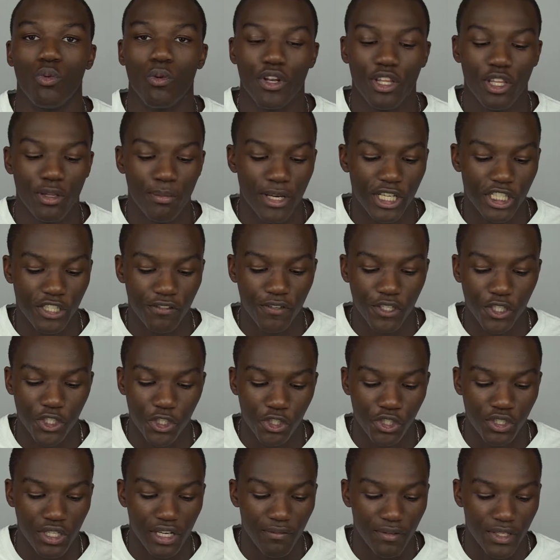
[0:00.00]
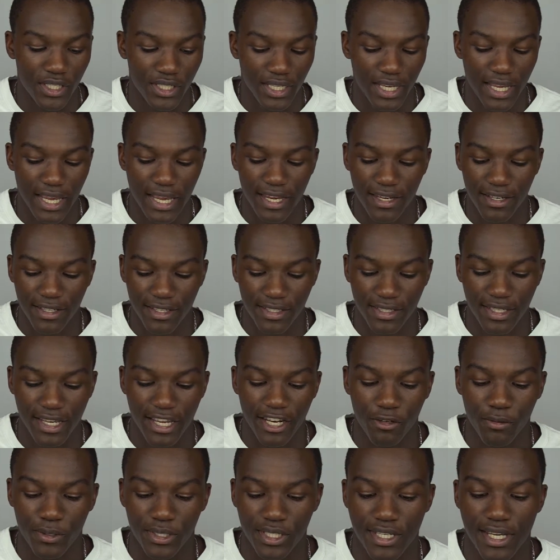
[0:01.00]
one of the best features of this head is that
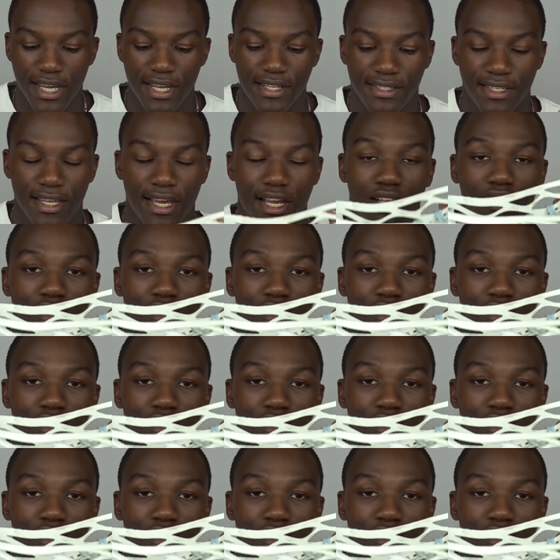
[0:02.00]
it retains that